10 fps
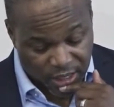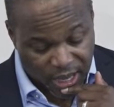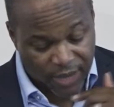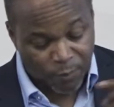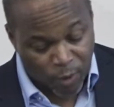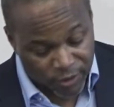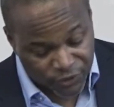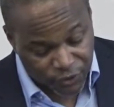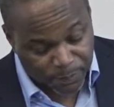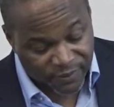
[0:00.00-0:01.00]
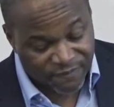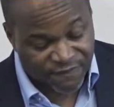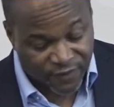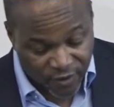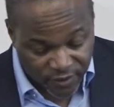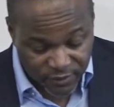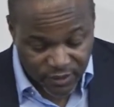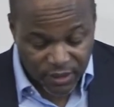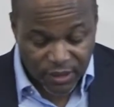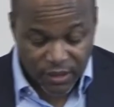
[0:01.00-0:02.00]
and want to
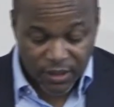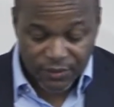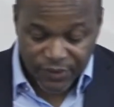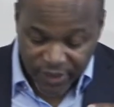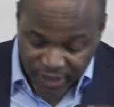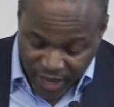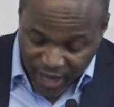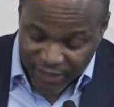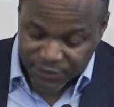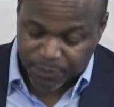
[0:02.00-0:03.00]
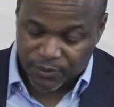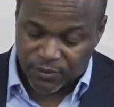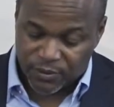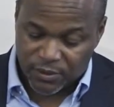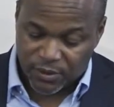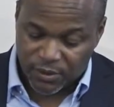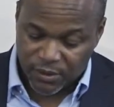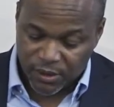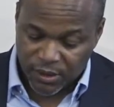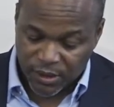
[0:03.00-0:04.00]
pervert the gospel
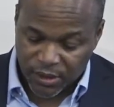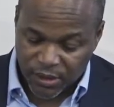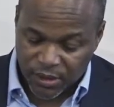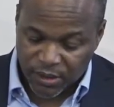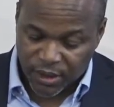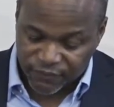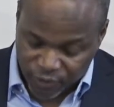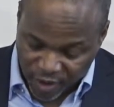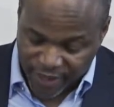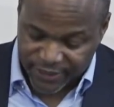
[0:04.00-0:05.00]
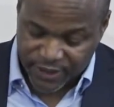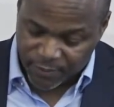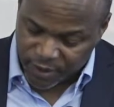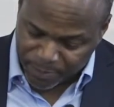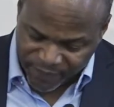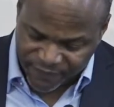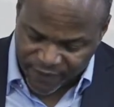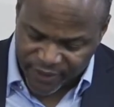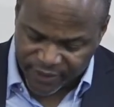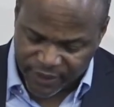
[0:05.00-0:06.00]
of Christ. They want to
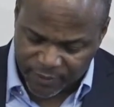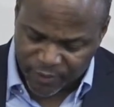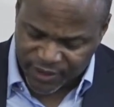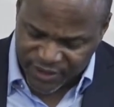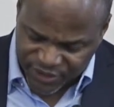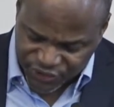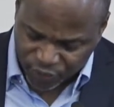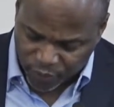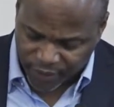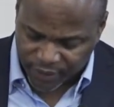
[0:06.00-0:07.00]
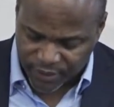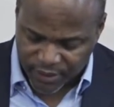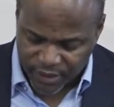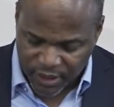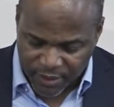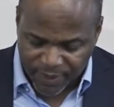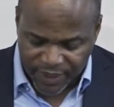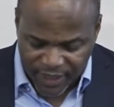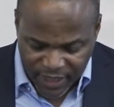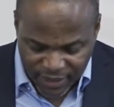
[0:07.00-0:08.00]
pervert it. They want to distort it.
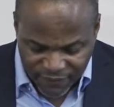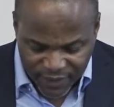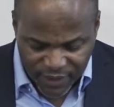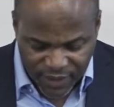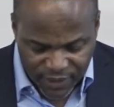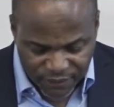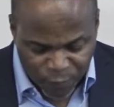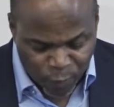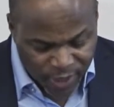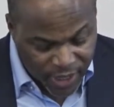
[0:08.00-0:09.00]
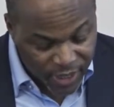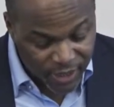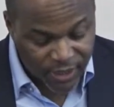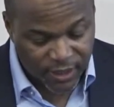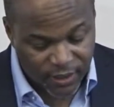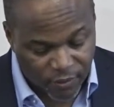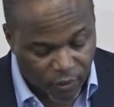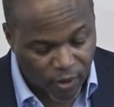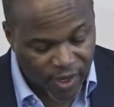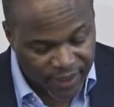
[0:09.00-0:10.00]
But even if we
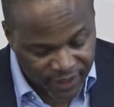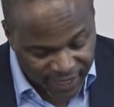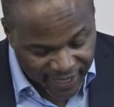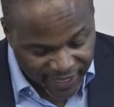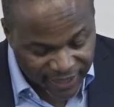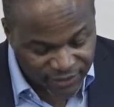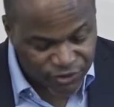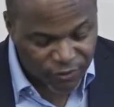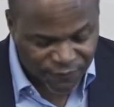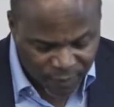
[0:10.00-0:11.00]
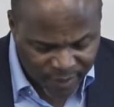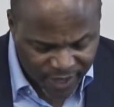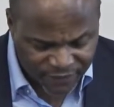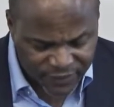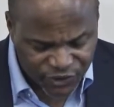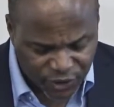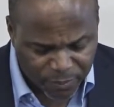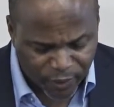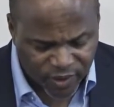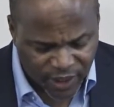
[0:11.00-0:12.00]
or an angel from heaven should
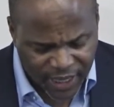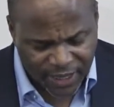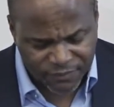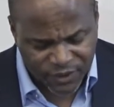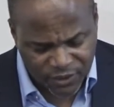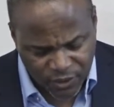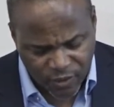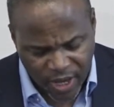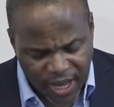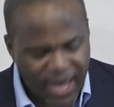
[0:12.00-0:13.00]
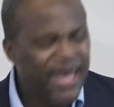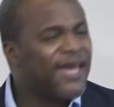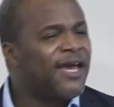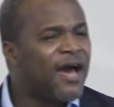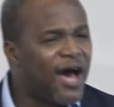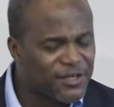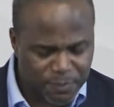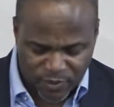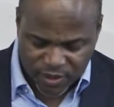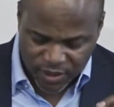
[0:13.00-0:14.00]
proclaim to you a
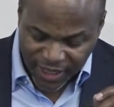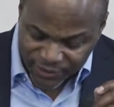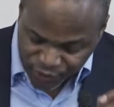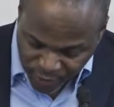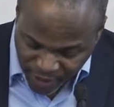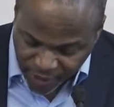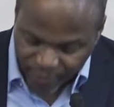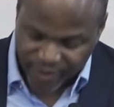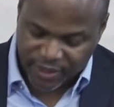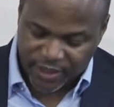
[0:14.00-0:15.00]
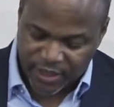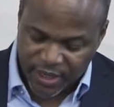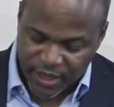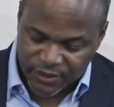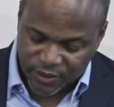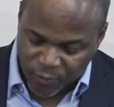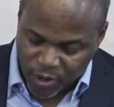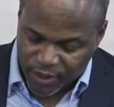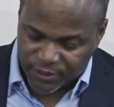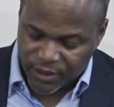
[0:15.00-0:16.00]
gospel contrary to
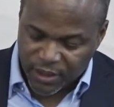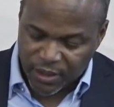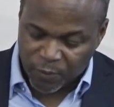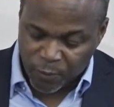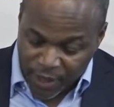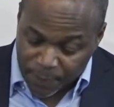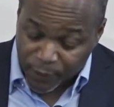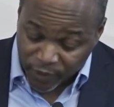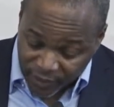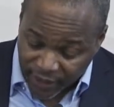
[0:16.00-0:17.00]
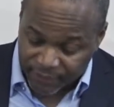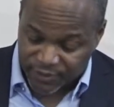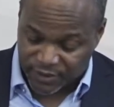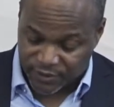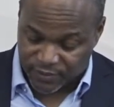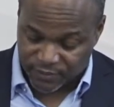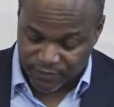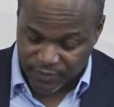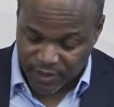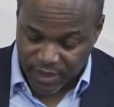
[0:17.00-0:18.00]
what we proclaim to you,
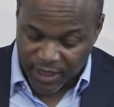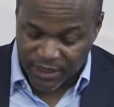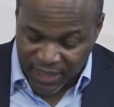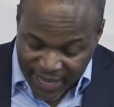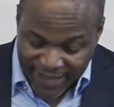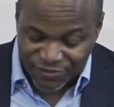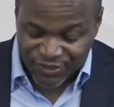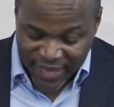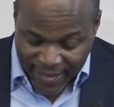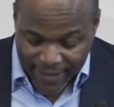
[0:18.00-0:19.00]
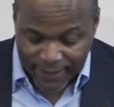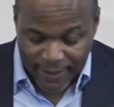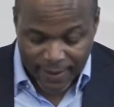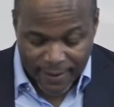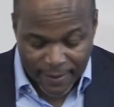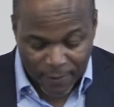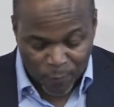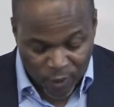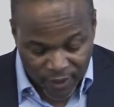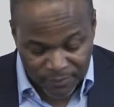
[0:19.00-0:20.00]
let that
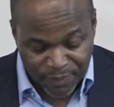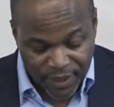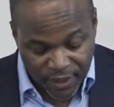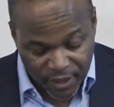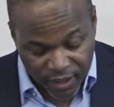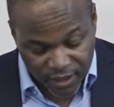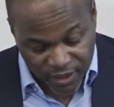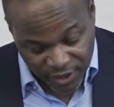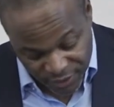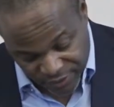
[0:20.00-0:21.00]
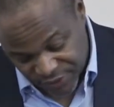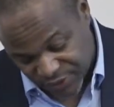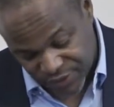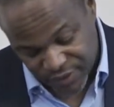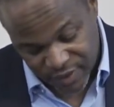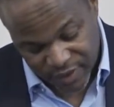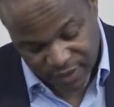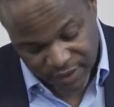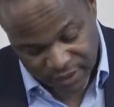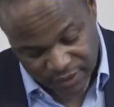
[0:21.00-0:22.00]
one be accursed.
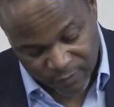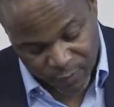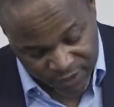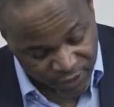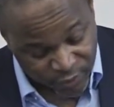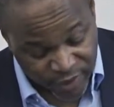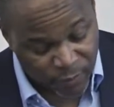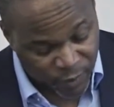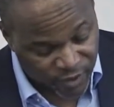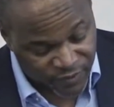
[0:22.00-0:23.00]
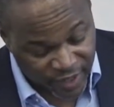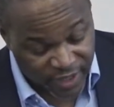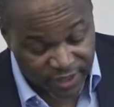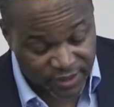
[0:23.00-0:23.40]
The Greek word there is